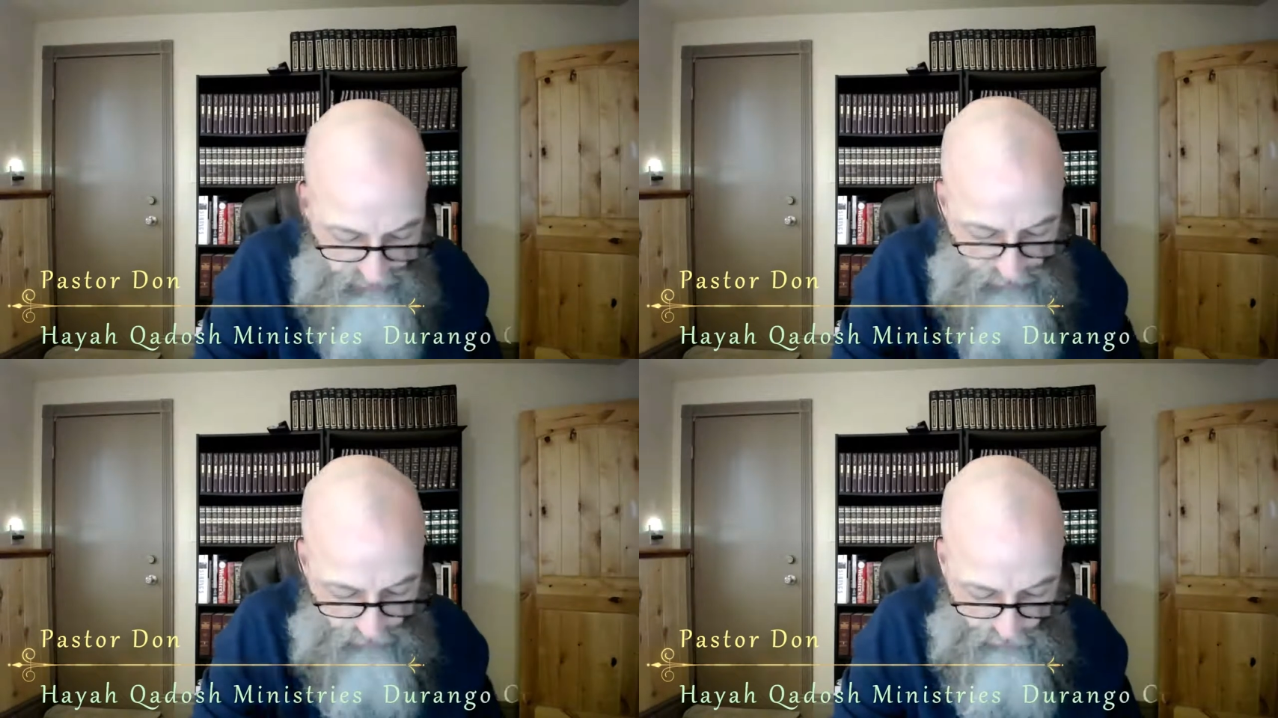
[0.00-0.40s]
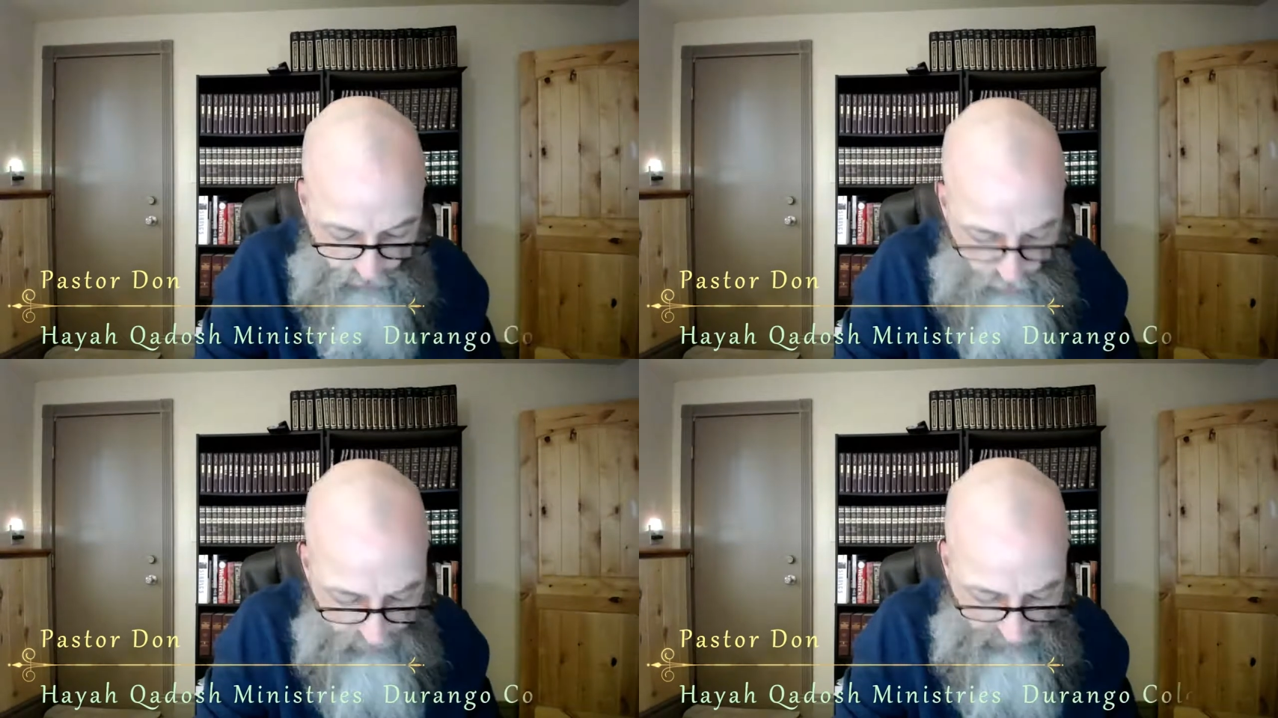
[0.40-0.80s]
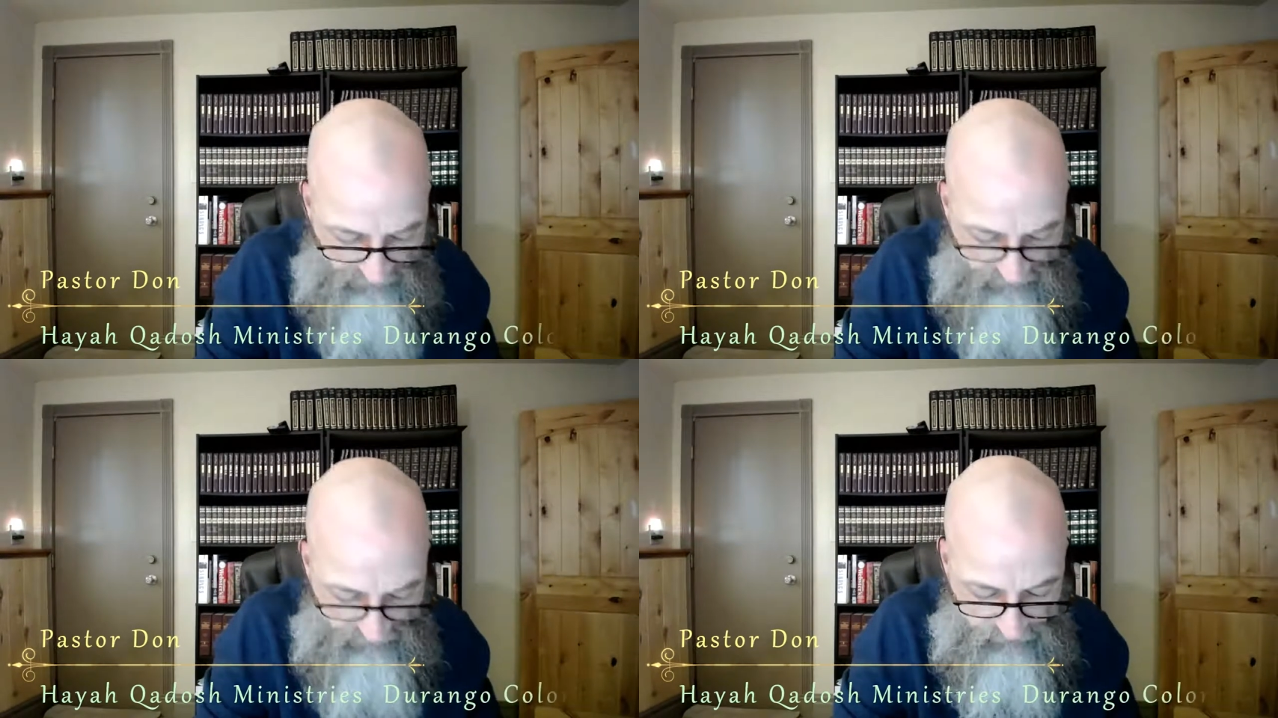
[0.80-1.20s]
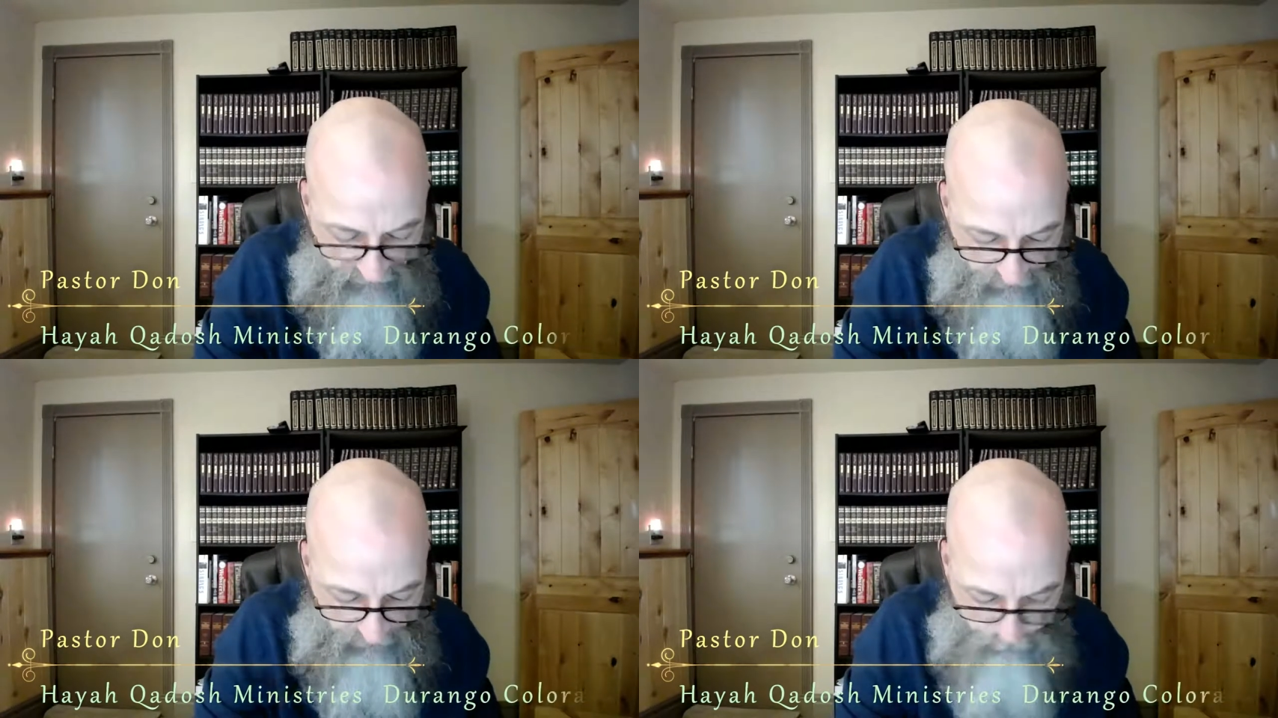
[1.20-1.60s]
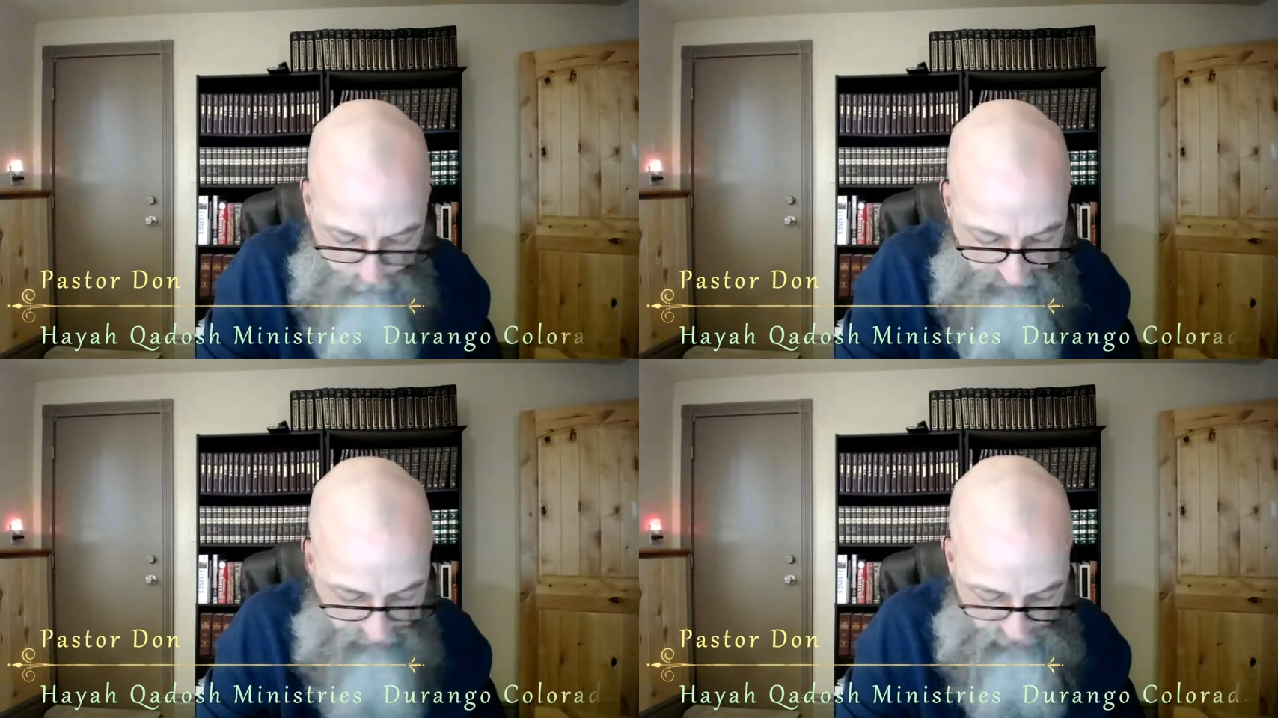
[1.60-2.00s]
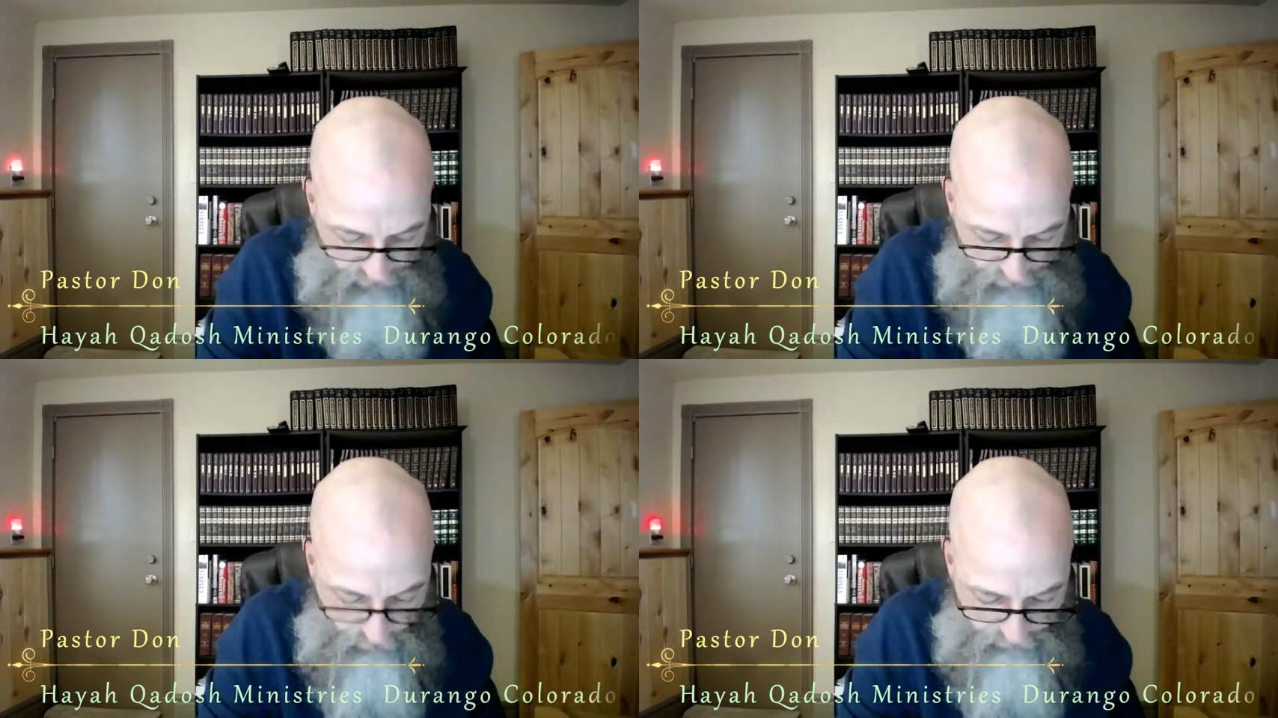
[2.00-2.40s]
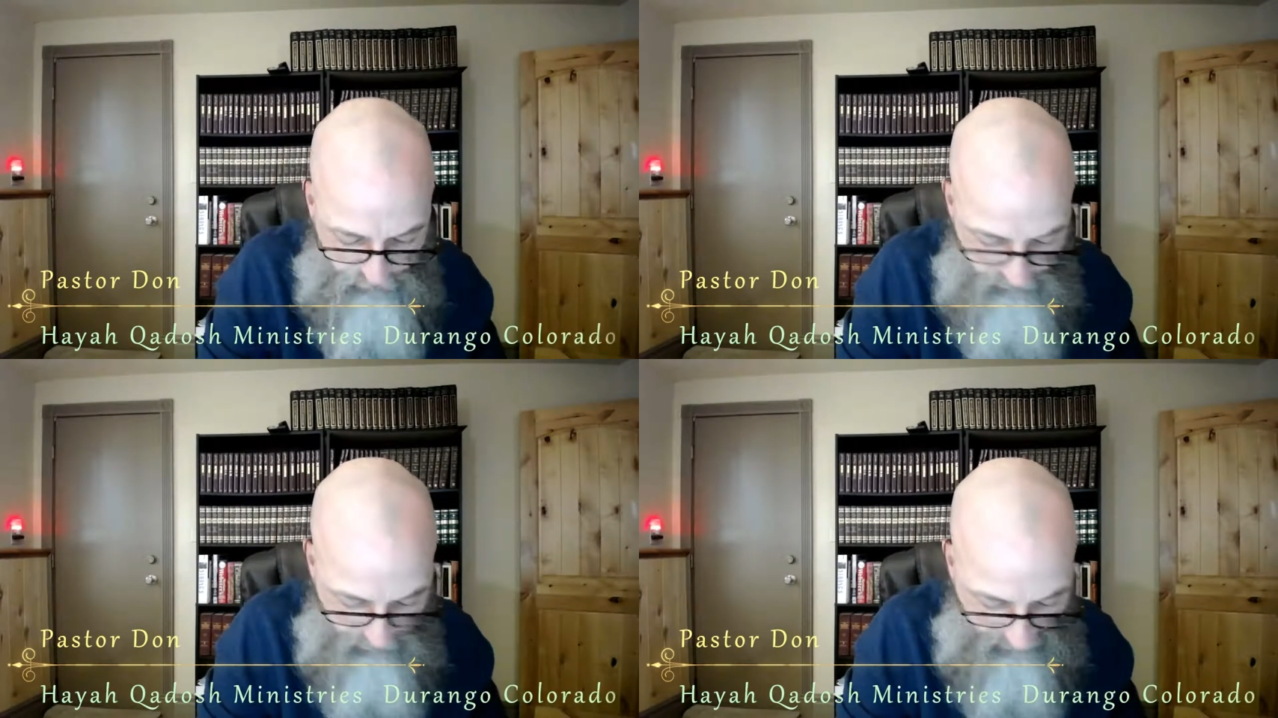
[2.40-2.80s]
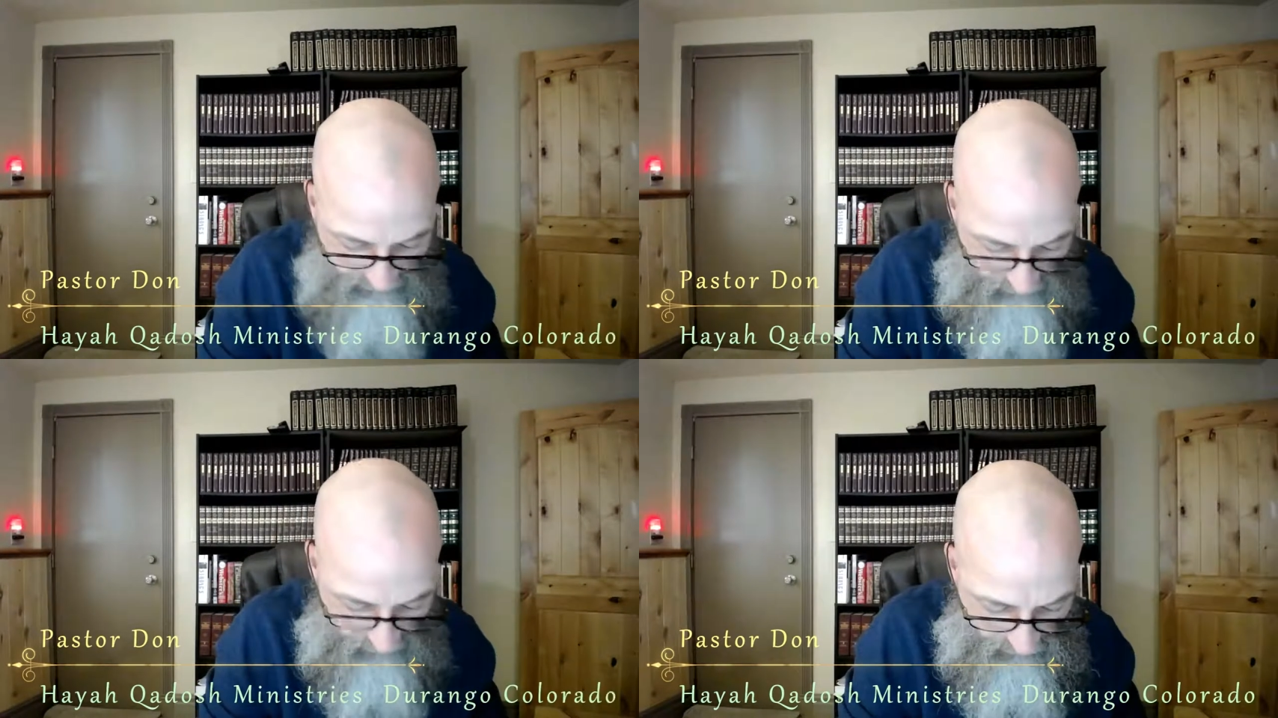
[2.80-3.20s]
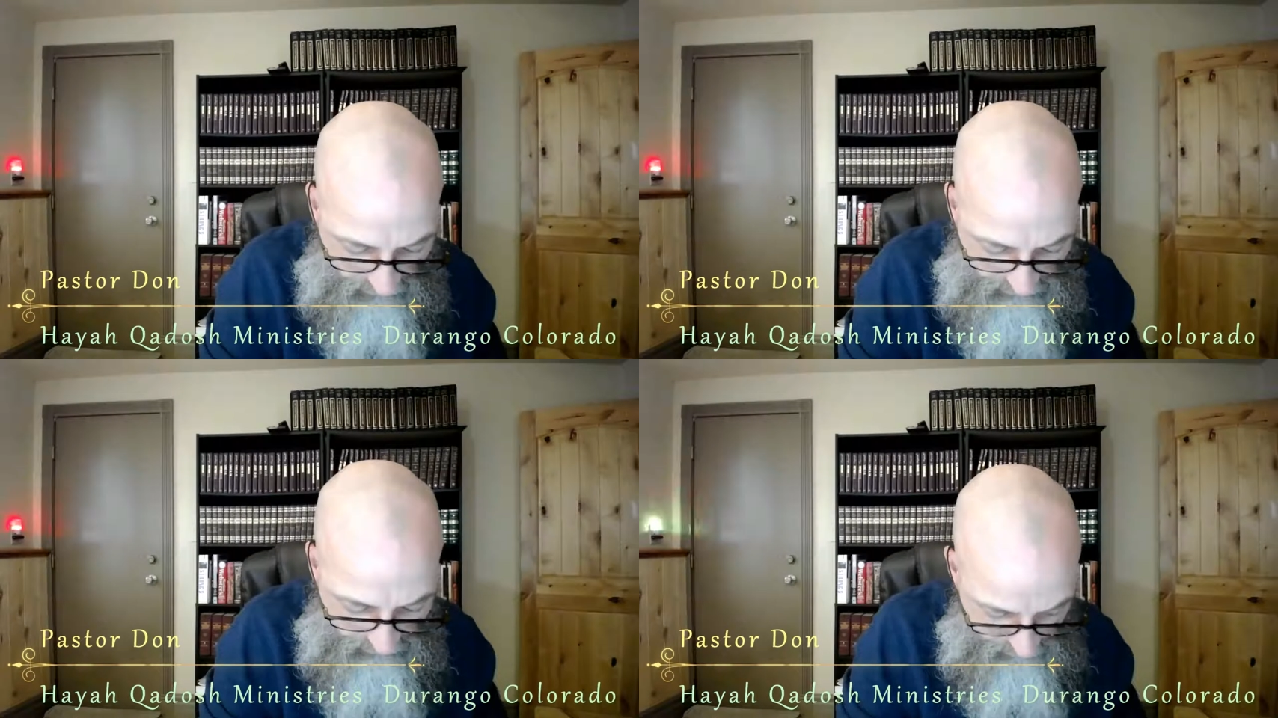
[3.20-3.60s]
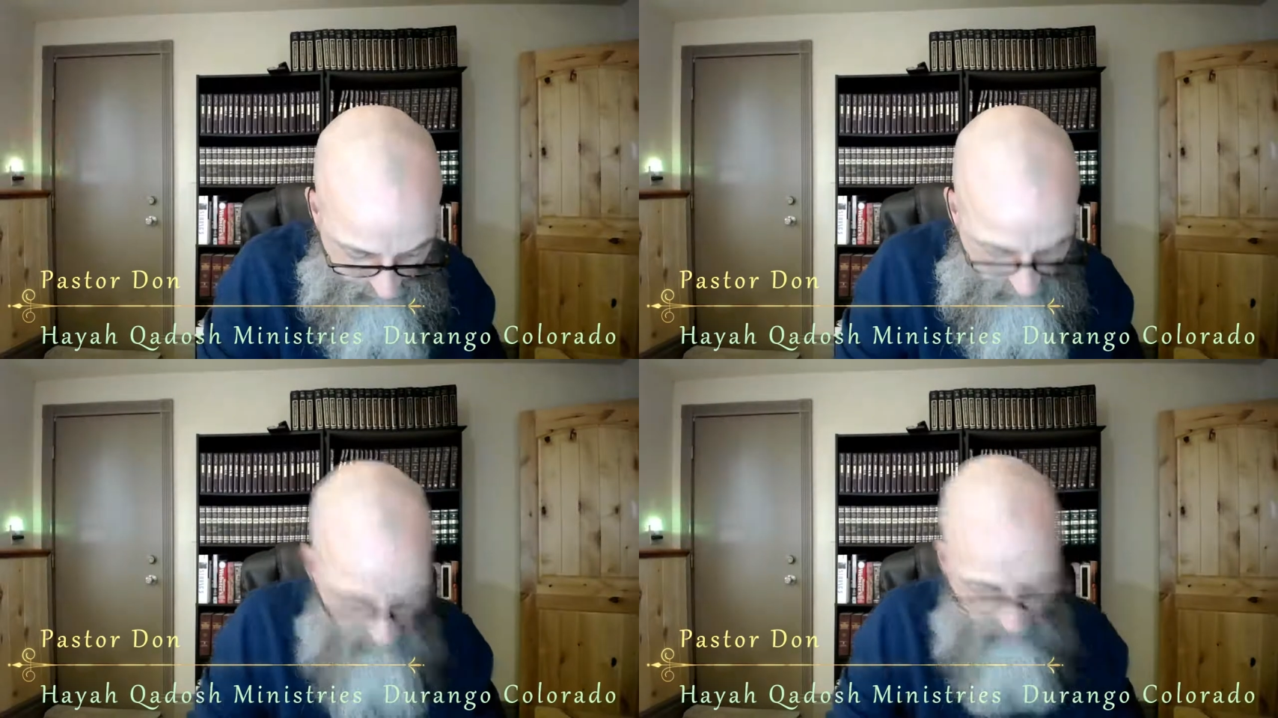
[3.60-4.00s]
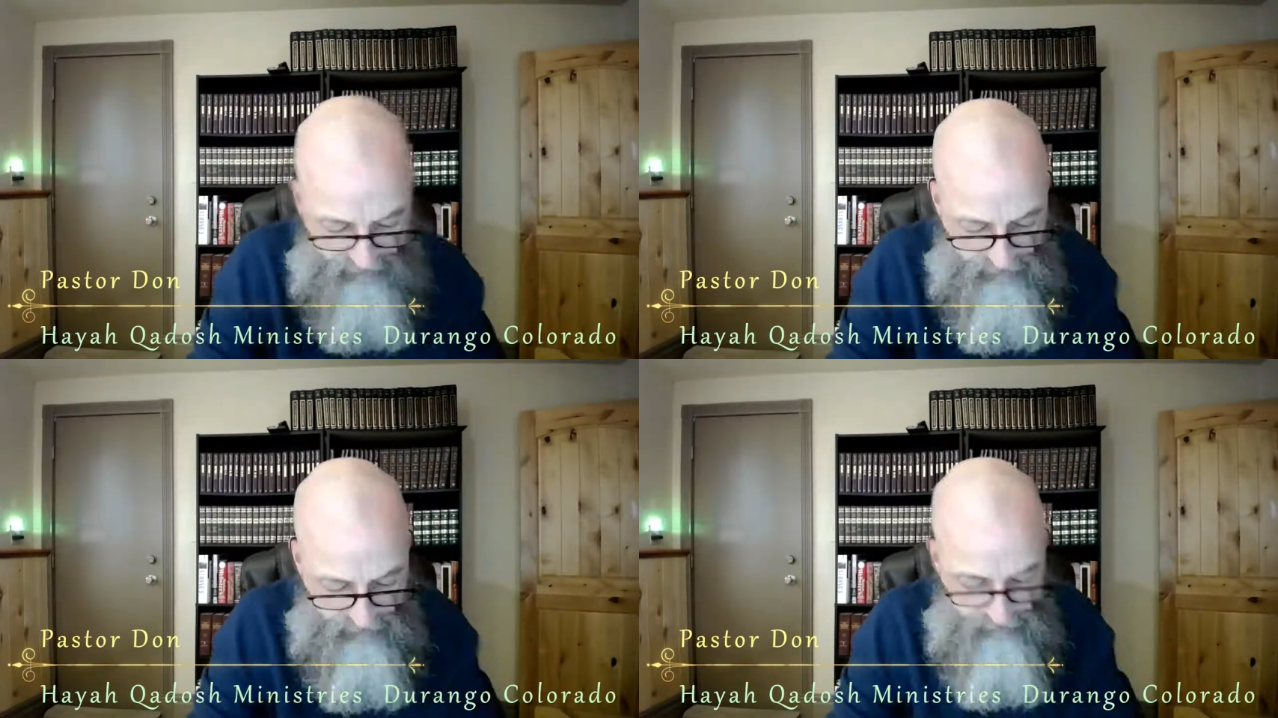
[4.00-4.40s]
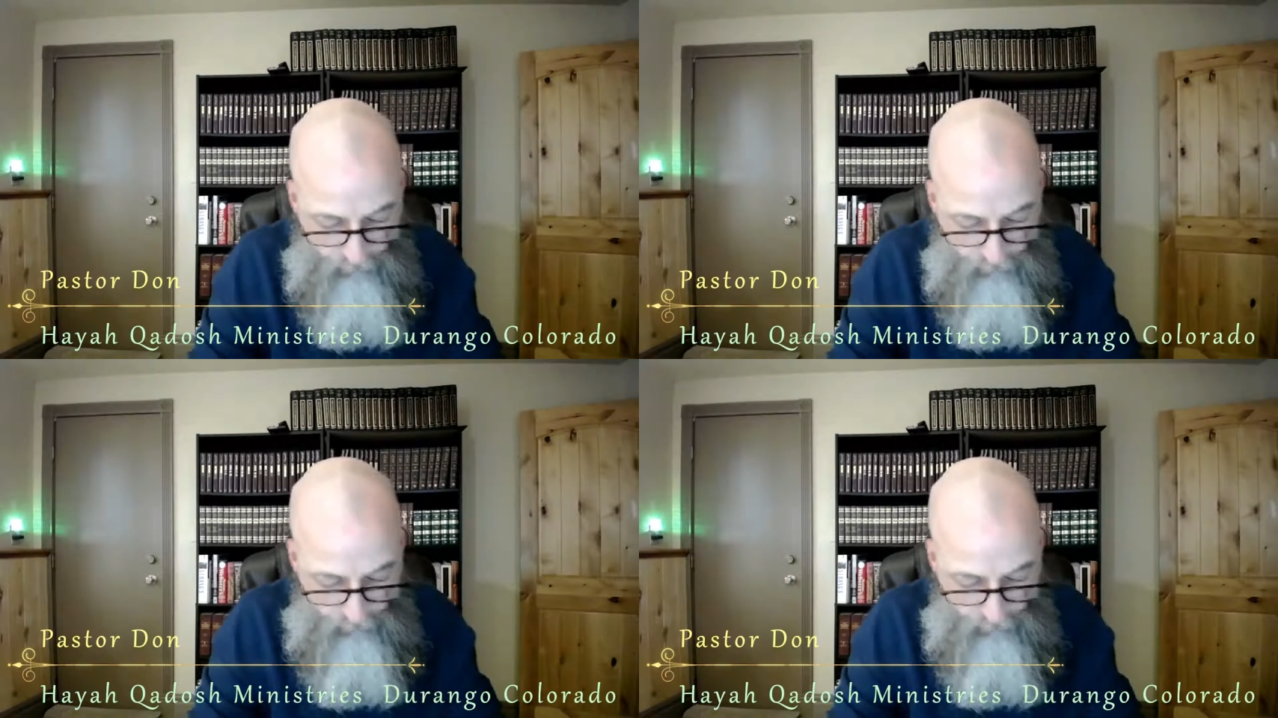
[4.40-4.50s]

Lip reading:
(no speaker visible)